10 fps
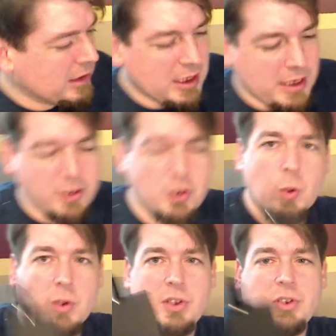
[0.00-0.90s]

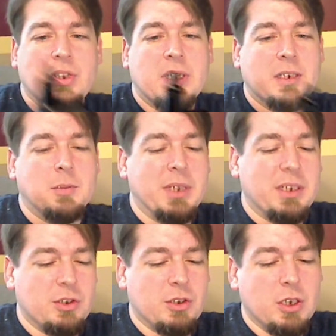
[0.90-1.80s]
adore this thing to
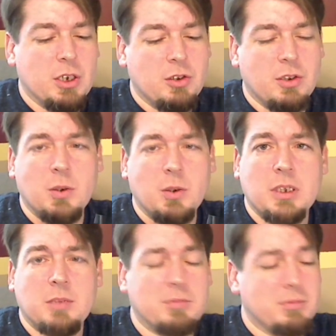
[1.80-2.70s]
bits.
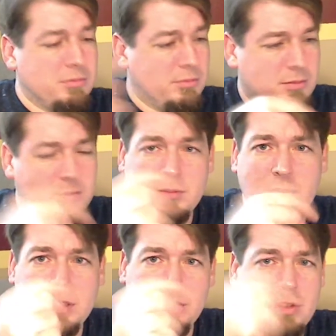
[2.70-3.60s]
So,
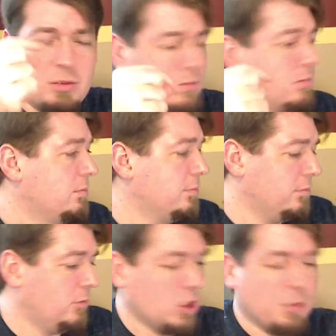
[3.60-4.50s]
let's
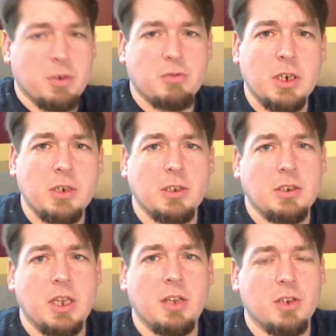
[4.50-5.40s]
jump over here to the
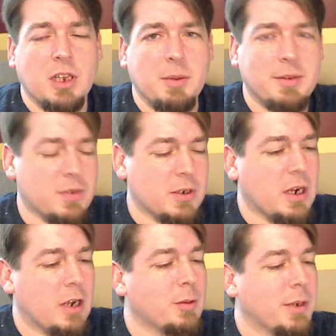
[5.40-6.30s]
desk and let me figure out
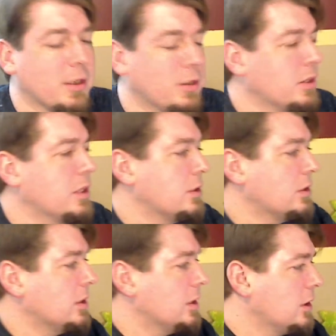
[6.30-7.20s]
how I'm going to do this.
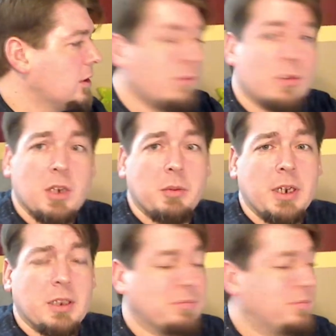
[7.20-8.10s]
See you in a
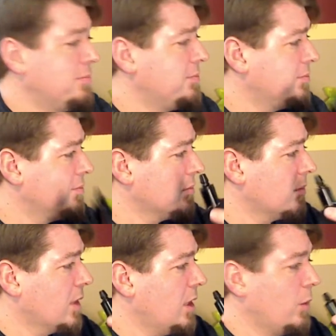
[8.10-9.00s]
minute.
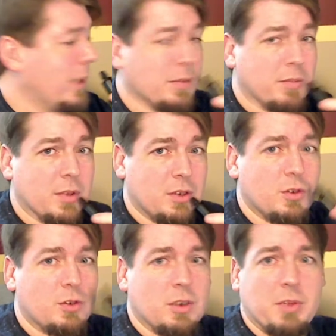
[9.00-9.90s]
Oh, wait. Let's do
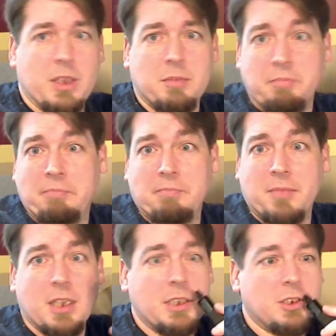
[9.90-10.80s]
something
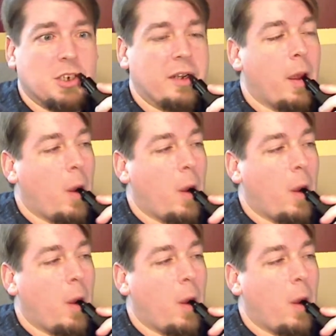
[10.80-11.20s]
cliched.